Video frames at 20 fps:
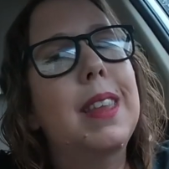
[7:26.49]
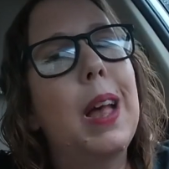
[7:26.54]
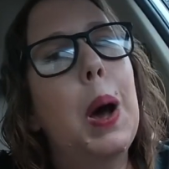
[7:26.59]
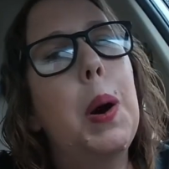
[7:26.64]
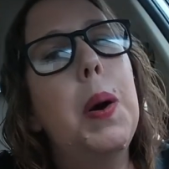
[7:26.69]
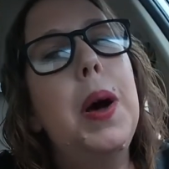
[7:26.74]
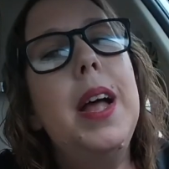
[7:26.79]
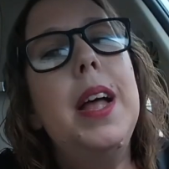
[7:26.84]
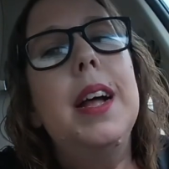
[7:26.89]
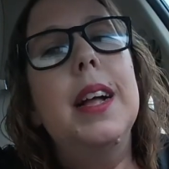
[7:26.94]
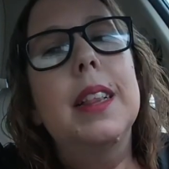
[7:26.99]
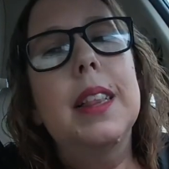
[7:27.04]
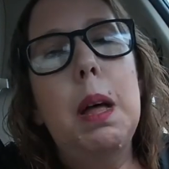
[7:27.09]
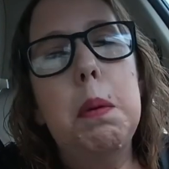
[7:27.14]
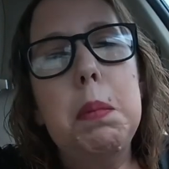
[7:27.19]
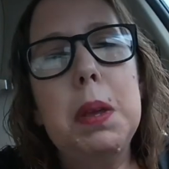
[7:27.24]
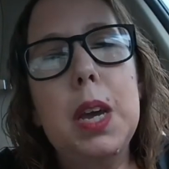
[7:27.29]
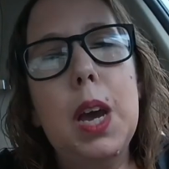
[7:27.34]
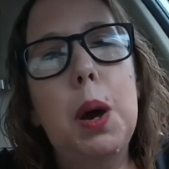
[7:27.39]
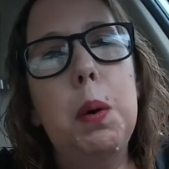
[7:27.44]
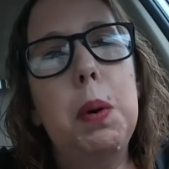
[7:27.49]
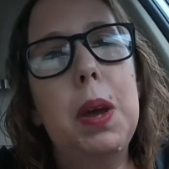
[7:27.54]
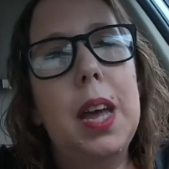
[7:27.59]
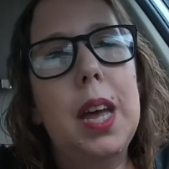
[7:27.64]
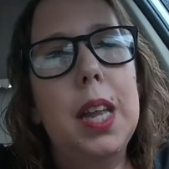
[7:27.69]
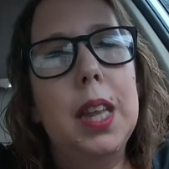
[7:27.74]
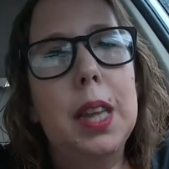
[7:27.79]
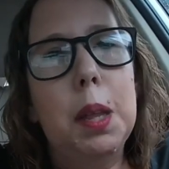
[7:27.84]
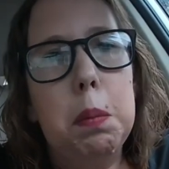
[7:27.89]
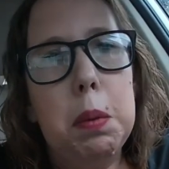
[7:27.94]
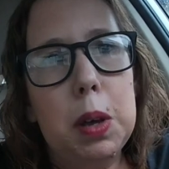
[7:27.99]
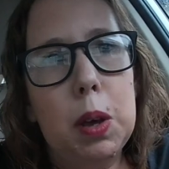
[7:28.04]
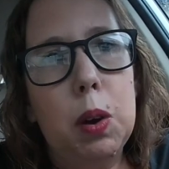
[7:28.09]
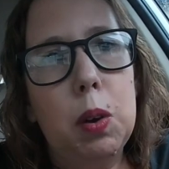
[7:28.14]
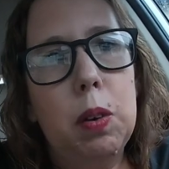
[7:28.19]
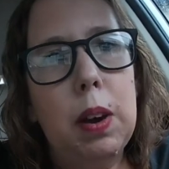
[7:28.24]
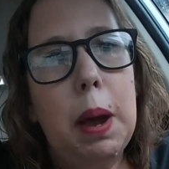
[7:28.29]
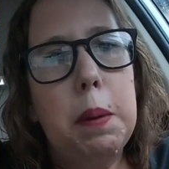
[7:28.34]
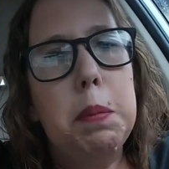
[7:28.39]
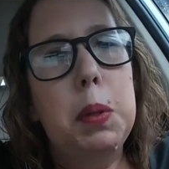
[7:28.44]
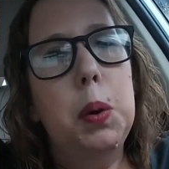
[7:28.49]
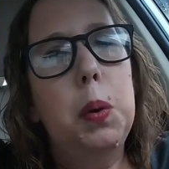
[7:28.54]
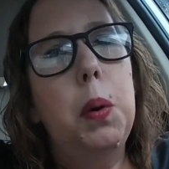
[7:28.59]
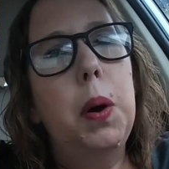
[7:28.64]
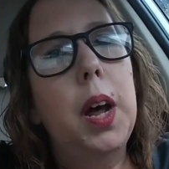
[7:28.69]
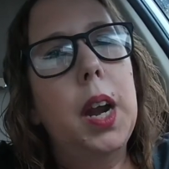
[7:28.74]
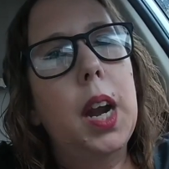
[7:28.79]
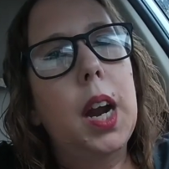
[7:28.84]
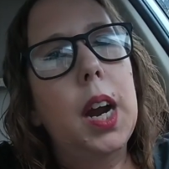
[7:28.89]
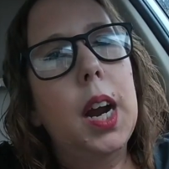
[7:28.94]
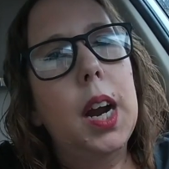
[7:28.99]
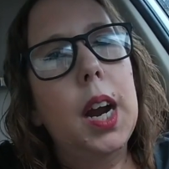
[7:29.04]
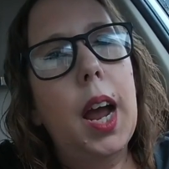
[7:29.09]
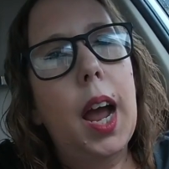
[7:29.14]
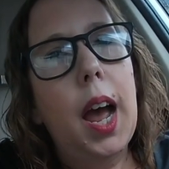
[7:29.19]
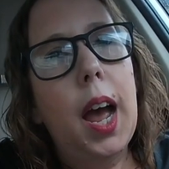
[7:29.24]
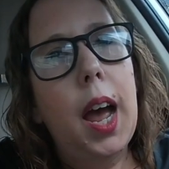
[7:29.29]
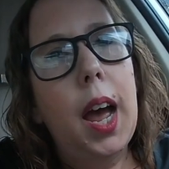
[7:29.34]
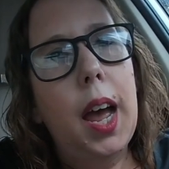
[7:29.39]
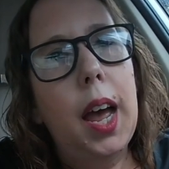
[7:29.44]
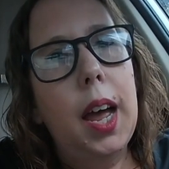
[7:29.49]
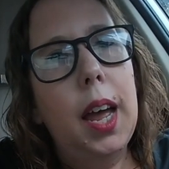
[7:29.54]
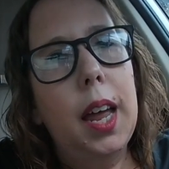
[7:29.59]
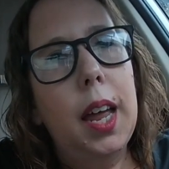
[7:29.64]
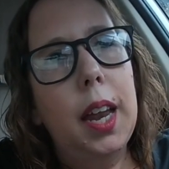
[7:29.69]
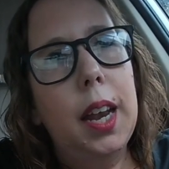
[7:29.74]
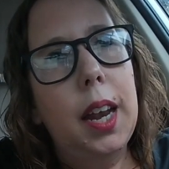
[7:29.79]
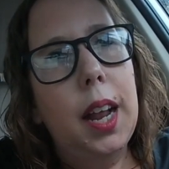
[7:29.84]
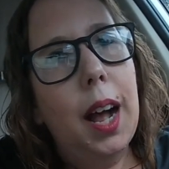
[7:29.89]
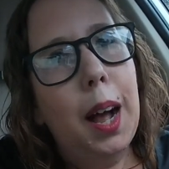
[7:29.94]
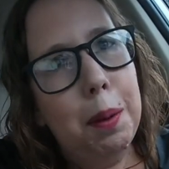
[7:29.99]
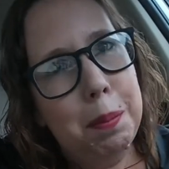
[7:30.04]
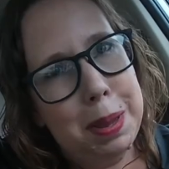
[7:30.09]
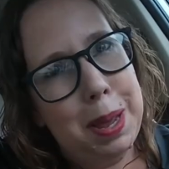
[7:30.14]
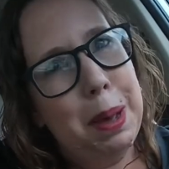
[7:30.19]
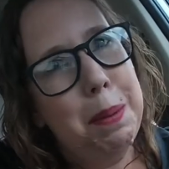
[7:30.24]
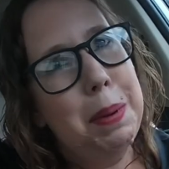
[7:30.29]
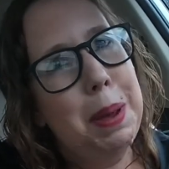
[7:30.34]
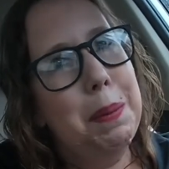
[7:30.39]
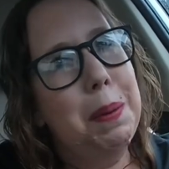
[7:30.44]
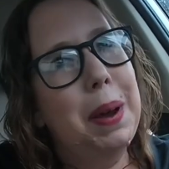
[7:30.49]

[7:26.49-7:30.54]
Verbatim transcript: So let me go in, let me go grab the order, and I'll be on my